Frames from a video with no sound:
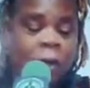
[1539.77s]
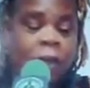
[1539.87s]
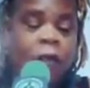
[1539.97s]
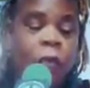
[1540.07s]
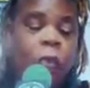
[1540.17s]

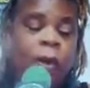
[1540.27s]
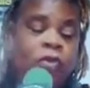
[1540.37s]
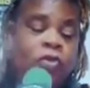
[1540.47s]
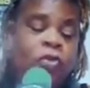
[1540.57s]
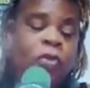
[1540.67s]
for what
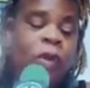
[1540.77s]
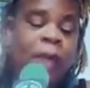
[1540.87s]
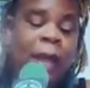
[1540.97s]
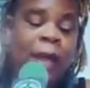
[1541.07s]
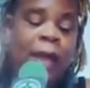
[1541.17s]
you
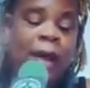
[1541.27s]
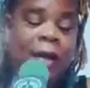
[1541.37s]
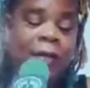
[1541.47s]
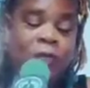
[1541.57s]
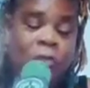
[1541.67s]
create
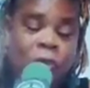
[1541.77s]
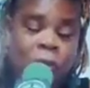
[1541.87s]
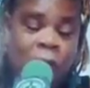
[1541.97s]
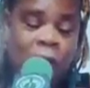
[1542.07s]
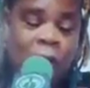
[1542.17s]
out of your
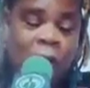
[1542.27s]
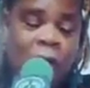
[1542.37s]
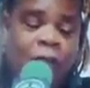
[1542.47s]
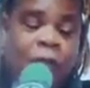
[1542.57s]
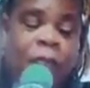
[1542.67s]

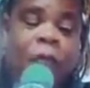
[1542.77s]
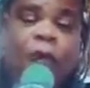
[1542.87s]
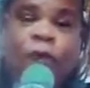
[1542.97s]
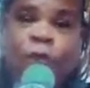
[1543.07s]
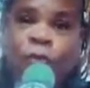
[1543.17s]
garden from the
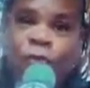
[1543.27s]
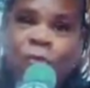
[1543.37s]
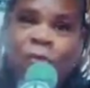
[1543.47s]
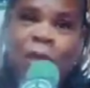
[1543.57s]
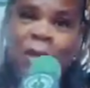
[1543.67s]

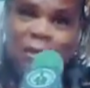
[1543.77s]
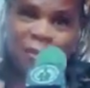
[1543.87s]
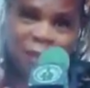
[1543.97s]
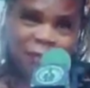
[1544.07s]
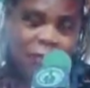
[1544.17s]
fruit
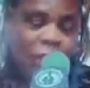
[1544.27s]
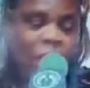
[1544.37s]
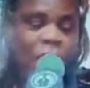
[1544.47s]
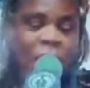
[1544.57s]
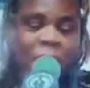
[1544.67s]
that's
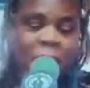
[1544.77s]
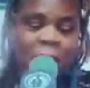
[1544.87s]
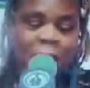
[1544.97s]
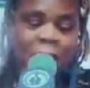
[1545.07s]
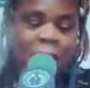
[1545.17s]
already
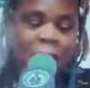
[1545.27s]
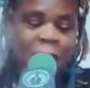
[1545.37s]
there?